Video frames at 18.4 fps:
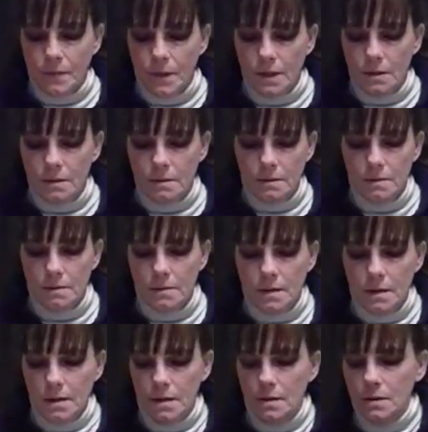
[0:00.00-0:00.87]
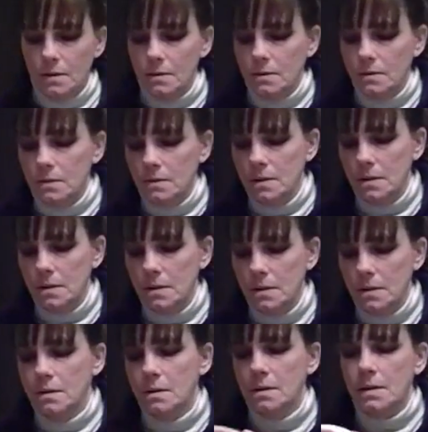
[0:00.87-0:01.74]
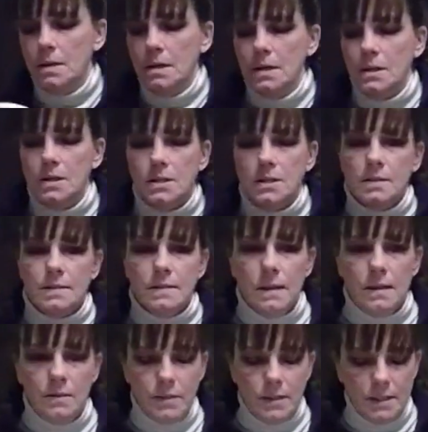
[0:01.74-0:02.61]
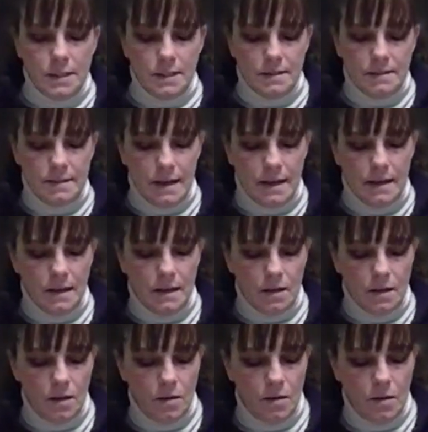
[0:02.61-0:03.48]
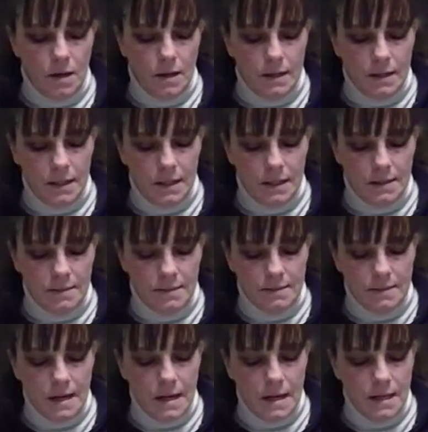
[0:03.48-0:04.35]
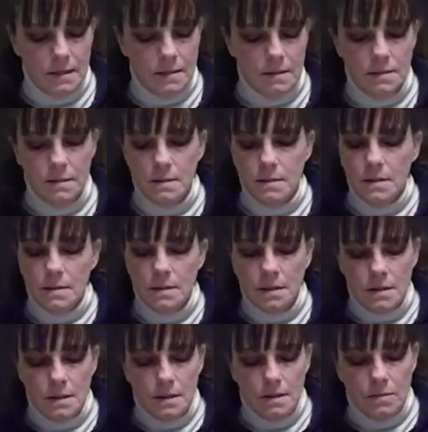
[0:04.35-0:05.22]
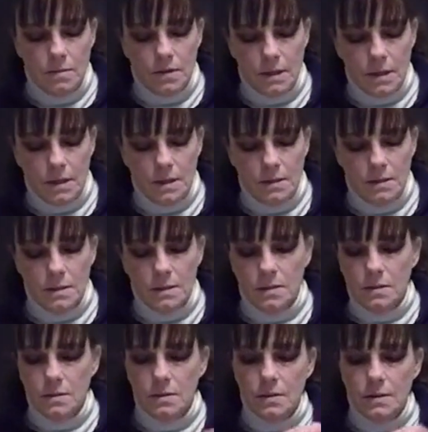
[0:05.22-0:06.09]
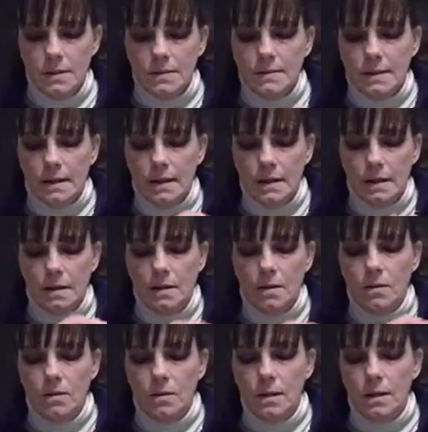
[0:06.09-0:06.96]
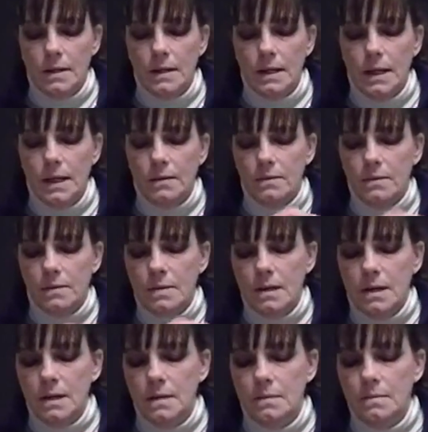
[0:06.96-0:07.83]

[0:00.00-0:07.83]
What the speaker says: So just like we did a second coat on the inside, we're going to do a second coat on the outside.